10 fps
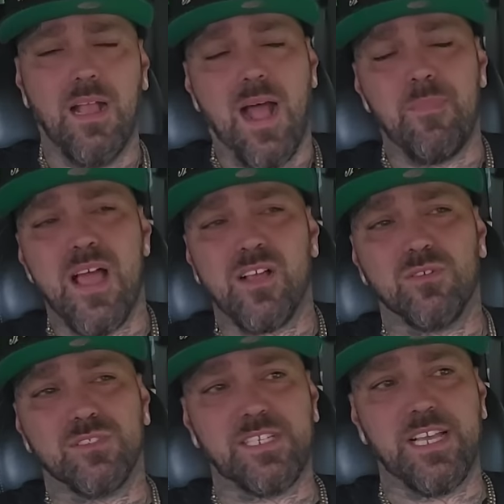I'm not
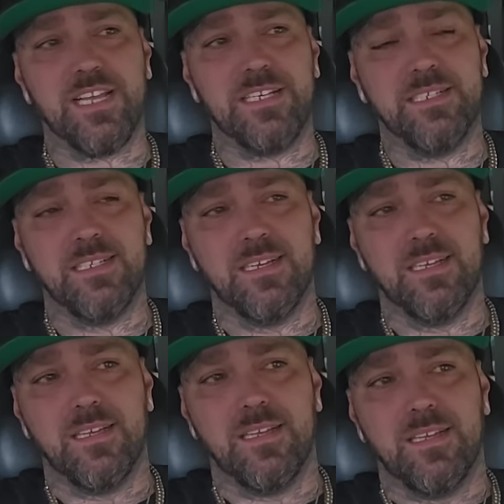going to say
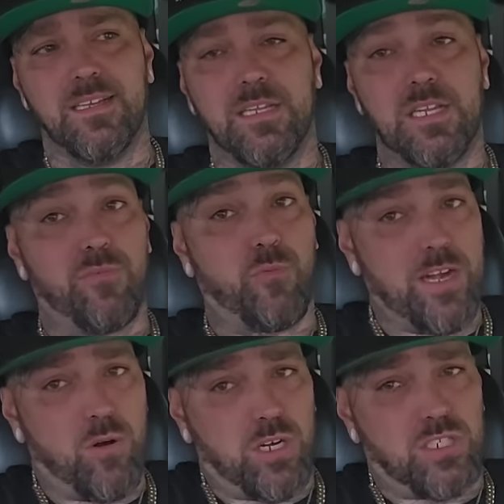if
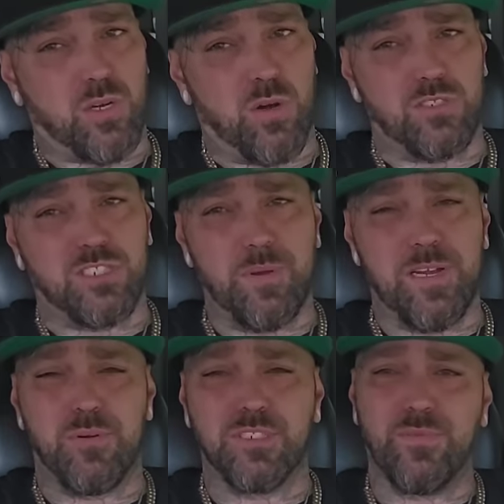Radar deserves to
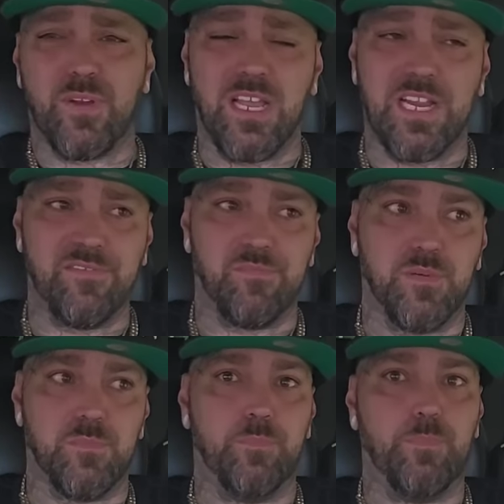be in prison for life,
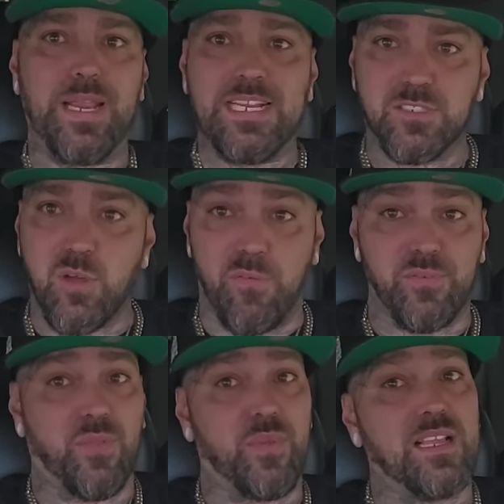but based off
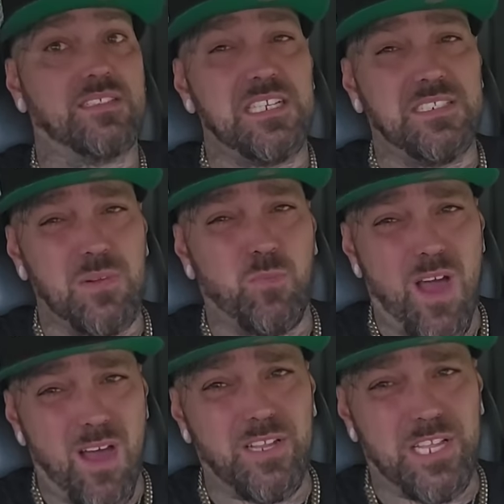of the things he did
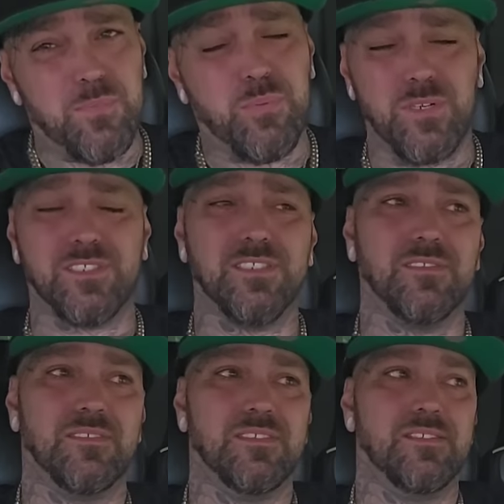while in
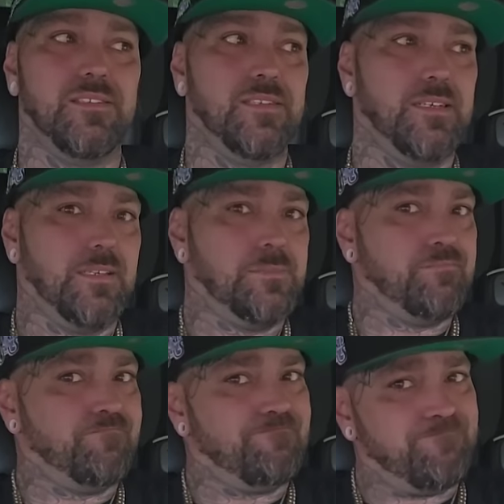prison,
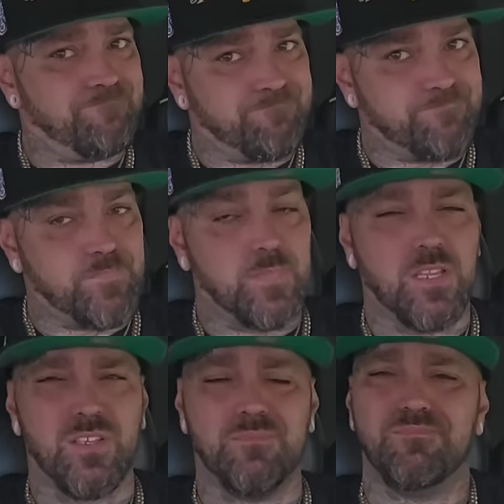mm,
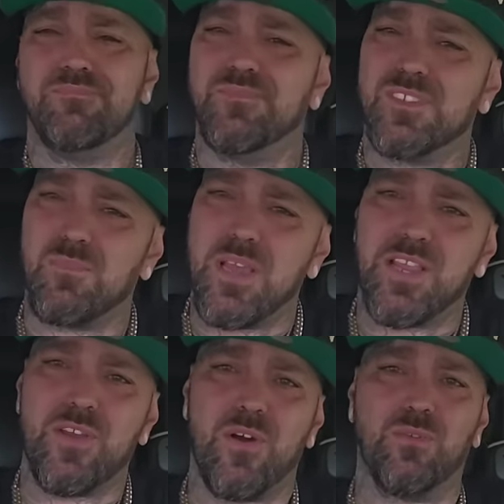you can make your